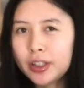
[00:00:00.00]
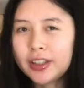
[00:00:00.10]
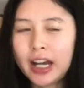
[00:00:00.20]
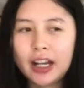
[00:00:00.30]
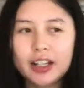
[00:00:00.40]
in
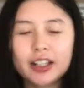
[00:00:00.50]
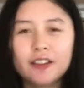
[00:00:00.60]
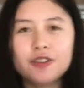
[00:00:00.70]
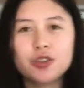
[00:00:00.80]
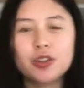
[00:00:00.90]
that it
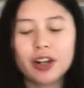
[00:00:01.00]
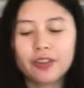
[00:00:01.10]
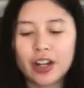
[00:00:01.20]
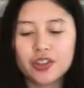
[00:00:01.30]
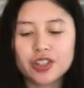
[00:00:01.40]
gives you enough
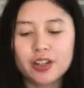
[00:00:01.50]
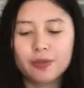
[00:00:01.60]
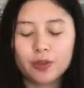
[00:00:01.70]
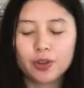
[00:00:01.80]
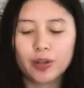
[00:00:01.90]
energy
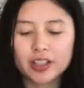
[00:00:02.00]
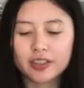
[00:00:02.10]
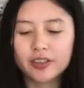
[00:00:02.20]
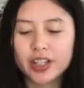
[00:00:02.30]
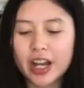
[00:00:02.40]
for the rest
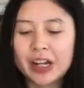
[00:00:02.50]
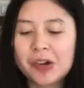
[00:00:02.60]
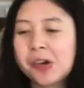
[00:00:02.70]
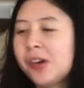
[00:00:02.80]
of the day.